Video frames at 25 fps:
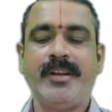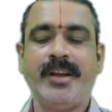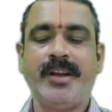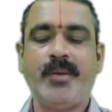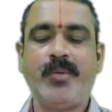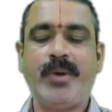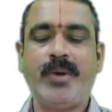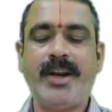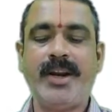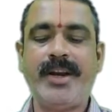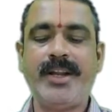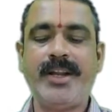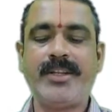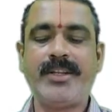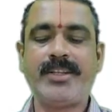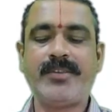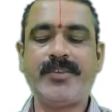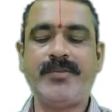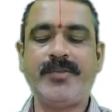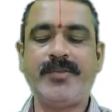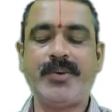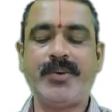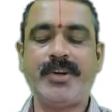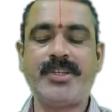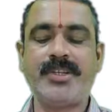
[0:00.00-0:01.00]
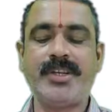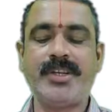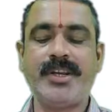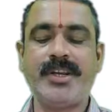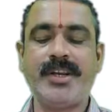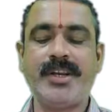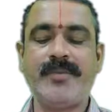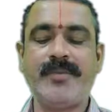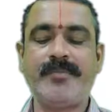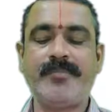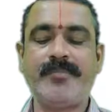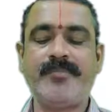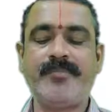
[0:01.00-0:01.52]
Avoidance of
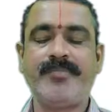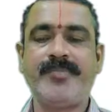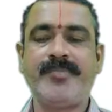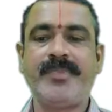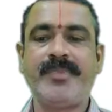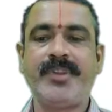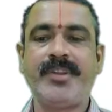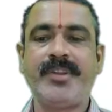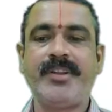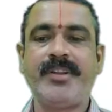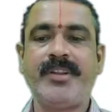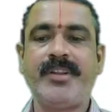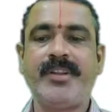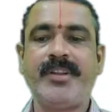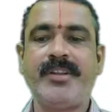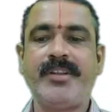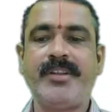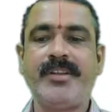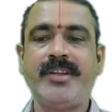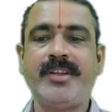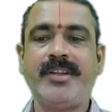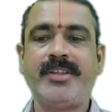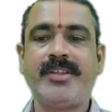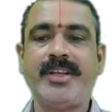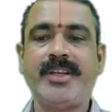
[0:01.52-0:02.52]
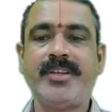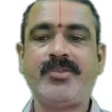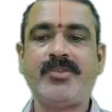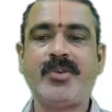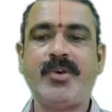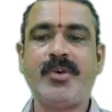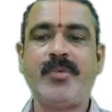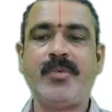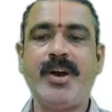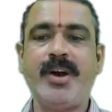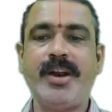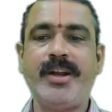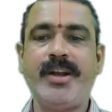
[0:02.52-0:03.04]
forgery. This is to
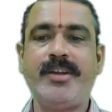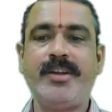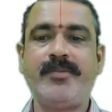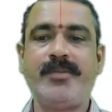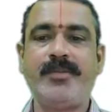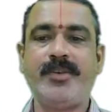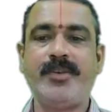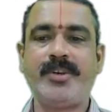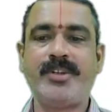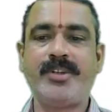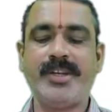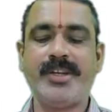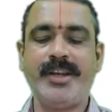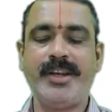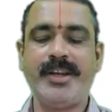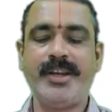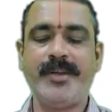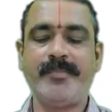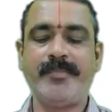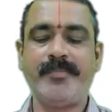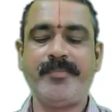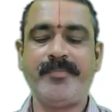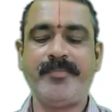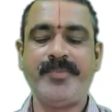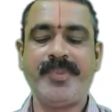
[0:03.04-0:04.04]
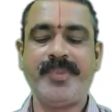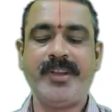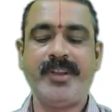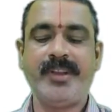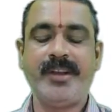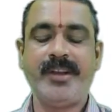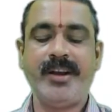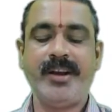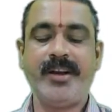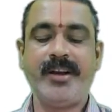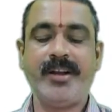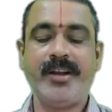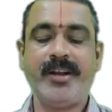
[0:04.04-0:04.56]
avoid forgery
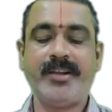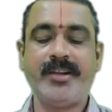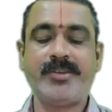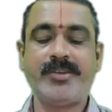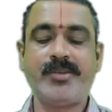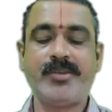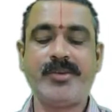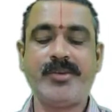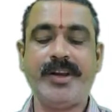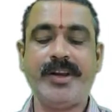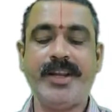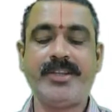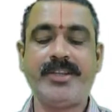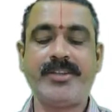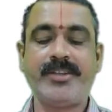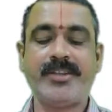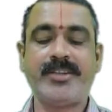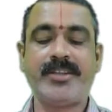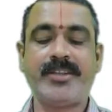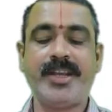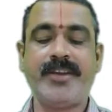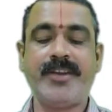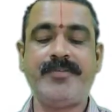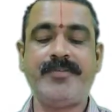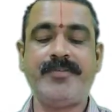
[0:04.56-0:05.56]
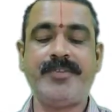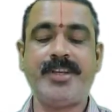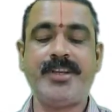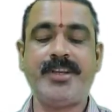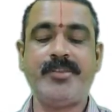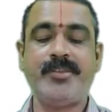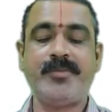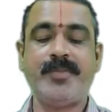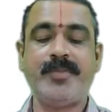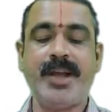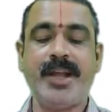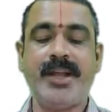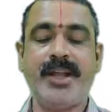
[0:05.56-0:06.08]
and also hence safety
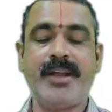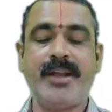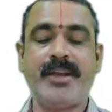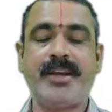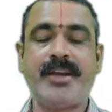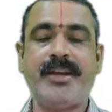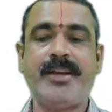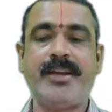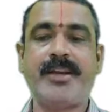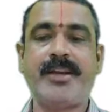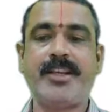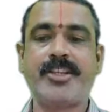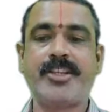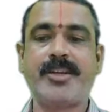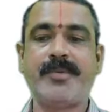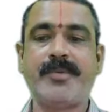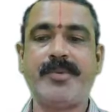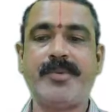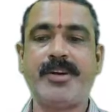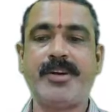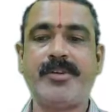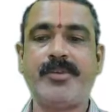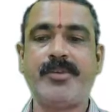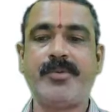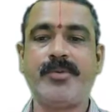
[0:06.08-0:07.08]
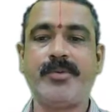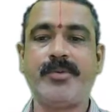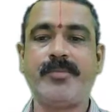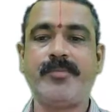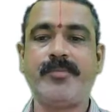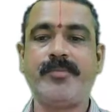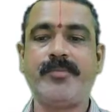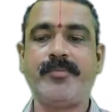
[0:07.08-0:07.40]
to banker and customer too.